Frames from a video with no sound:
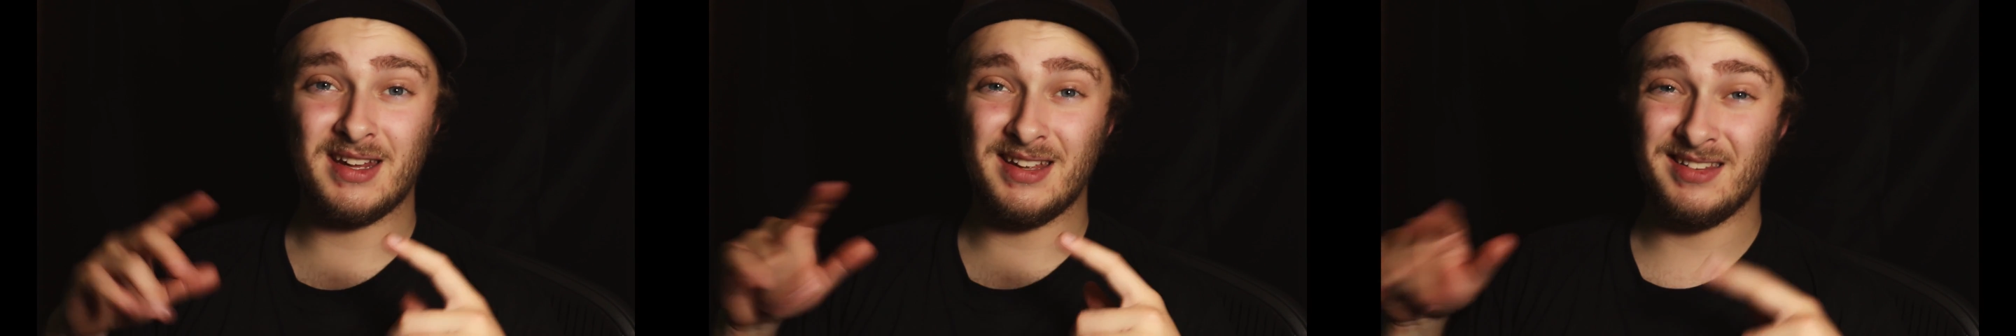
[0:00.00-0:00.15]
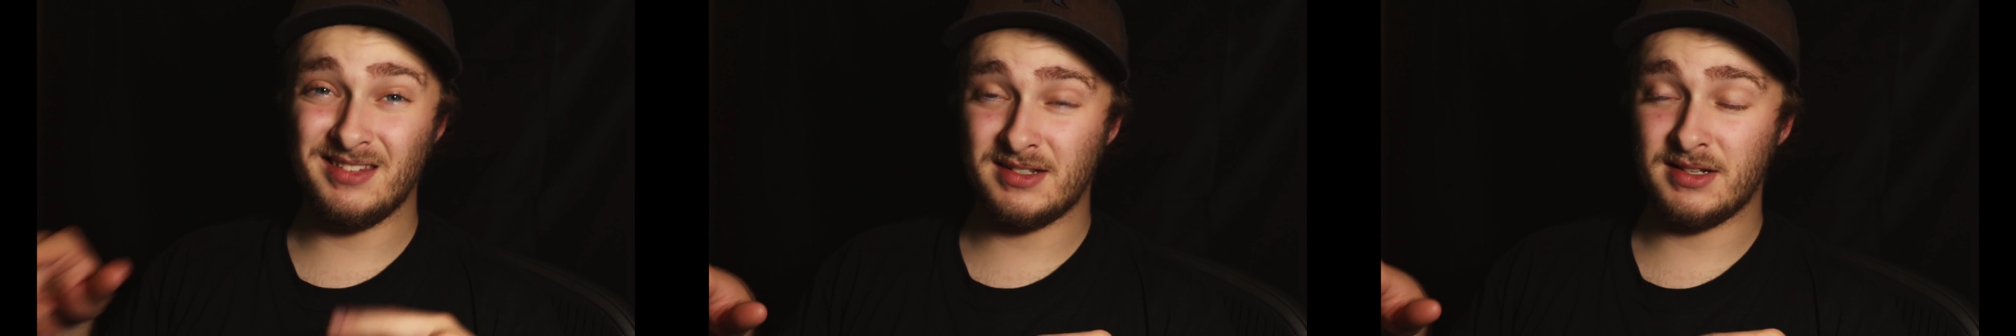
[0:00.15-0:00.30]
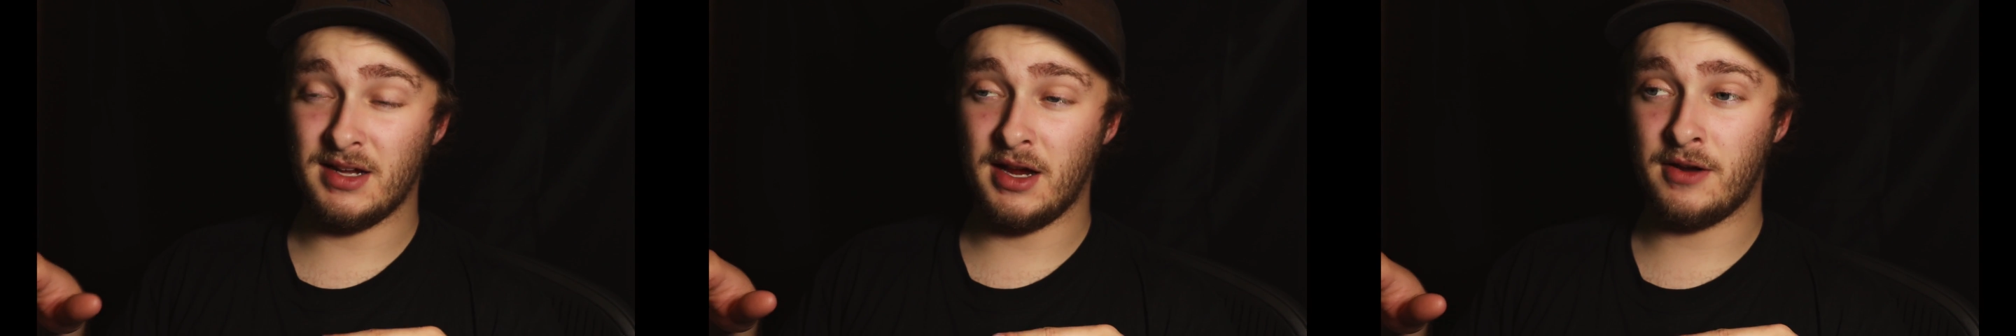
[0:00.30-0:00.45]

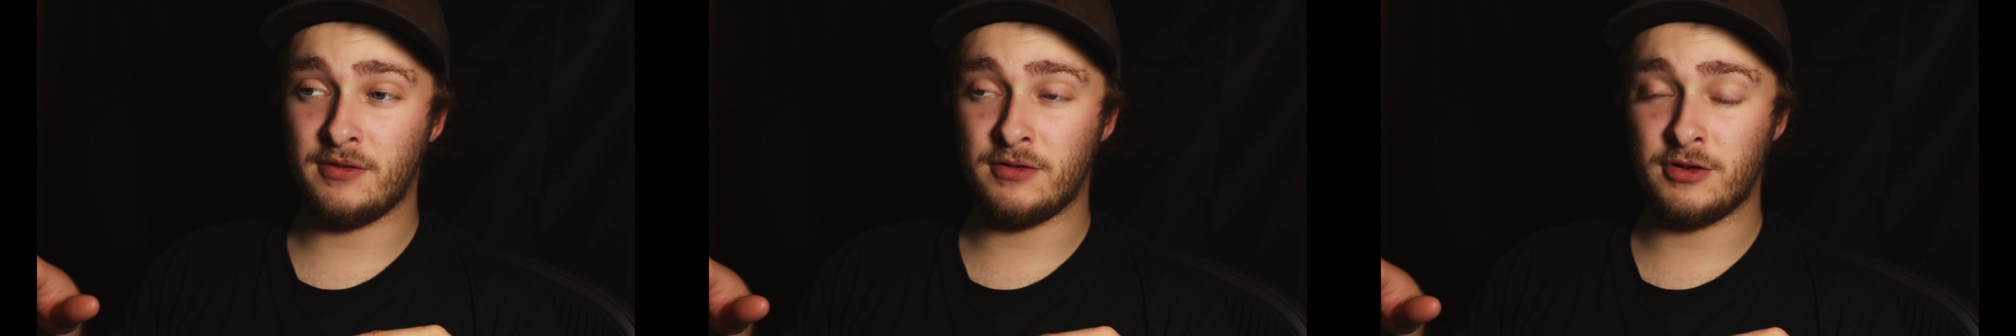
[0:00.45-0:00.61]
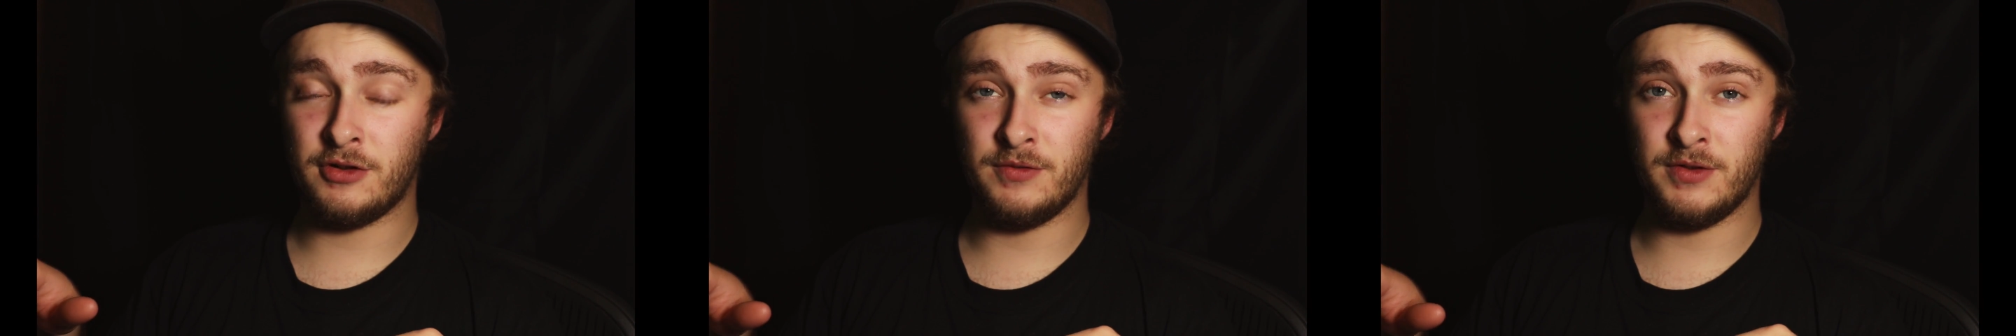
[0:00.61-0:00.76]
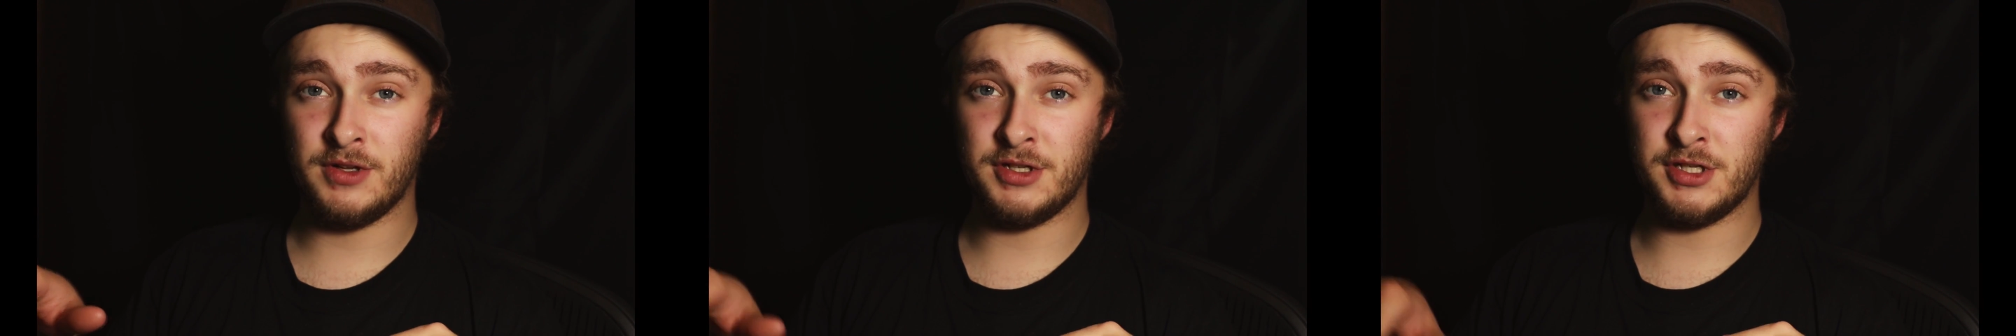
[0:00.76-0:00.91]
inside of
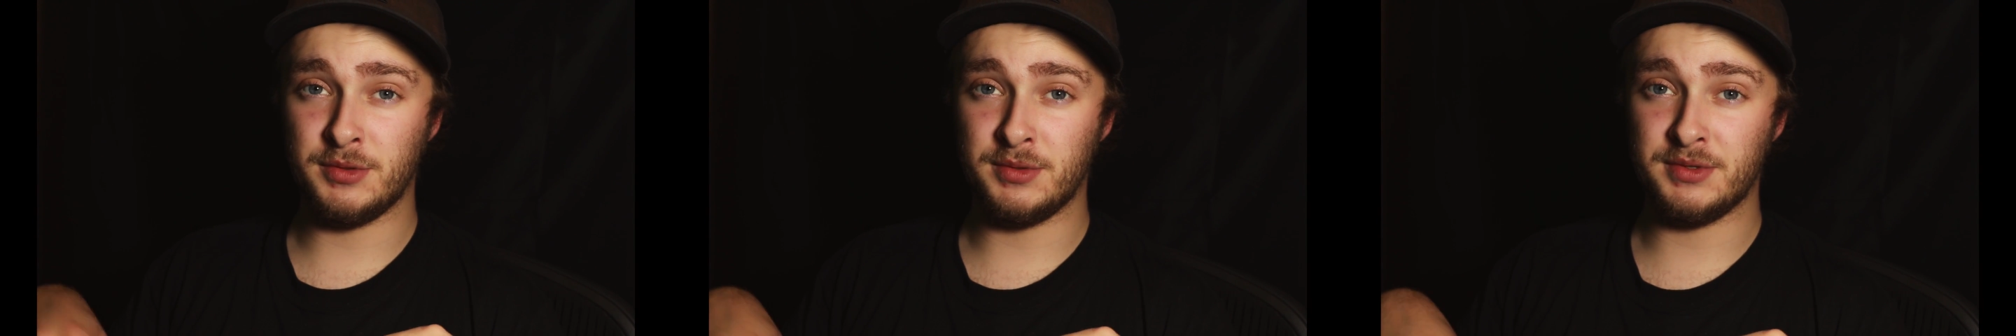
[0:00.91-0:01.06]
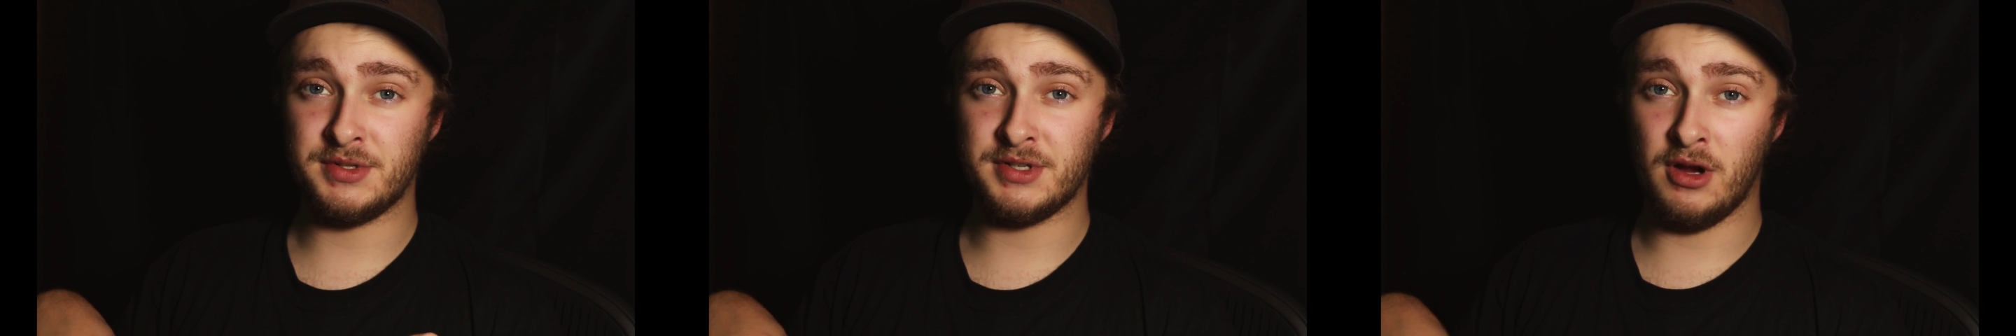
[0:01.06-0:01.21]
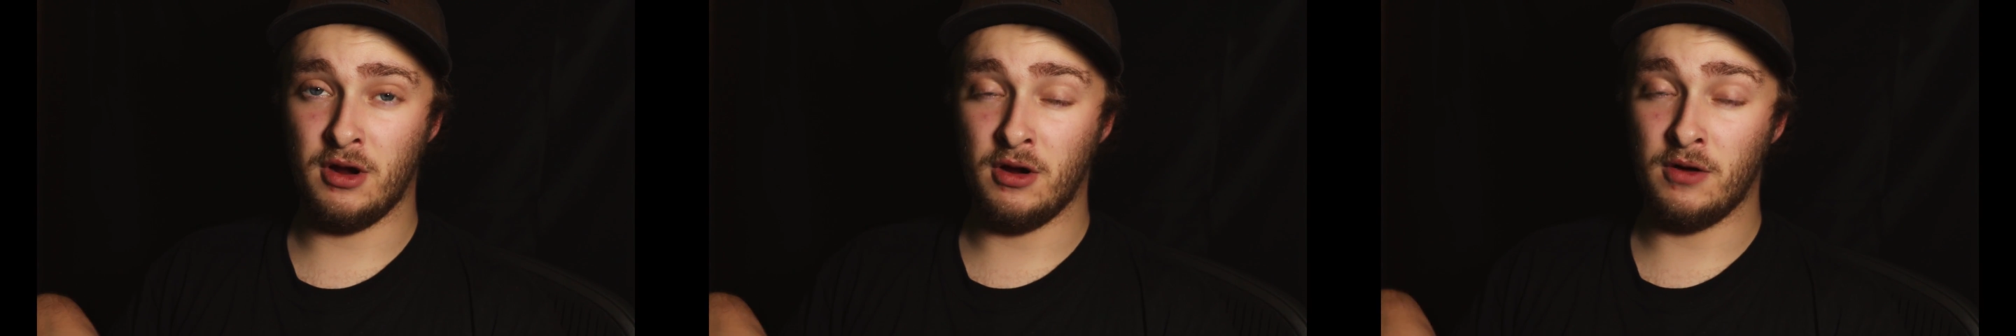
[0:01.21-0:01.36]
DaVinci
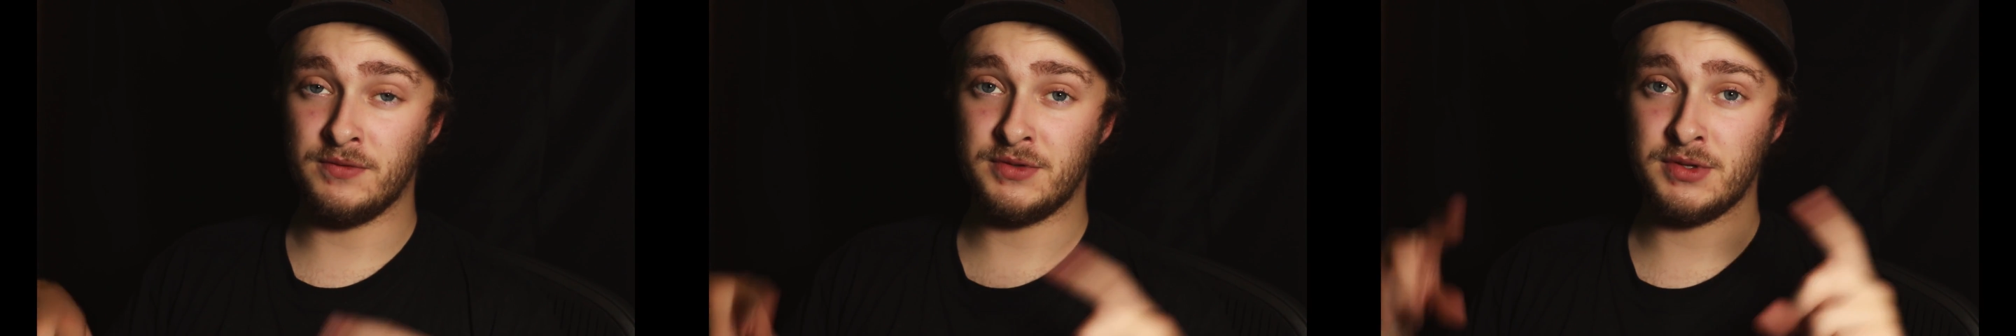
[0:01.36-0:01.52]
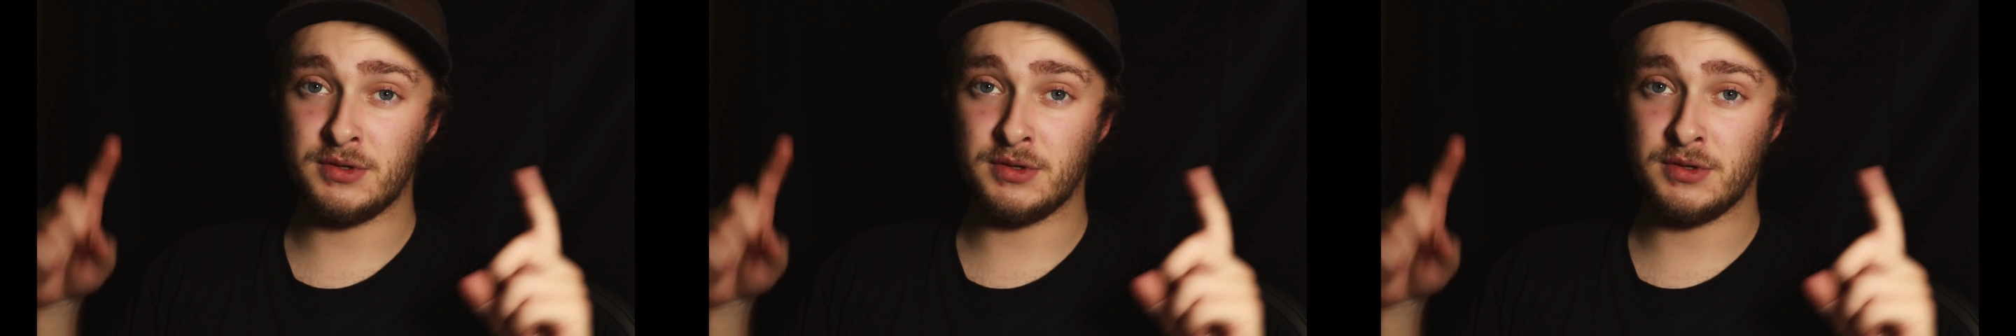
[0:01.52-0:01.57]
Resolve.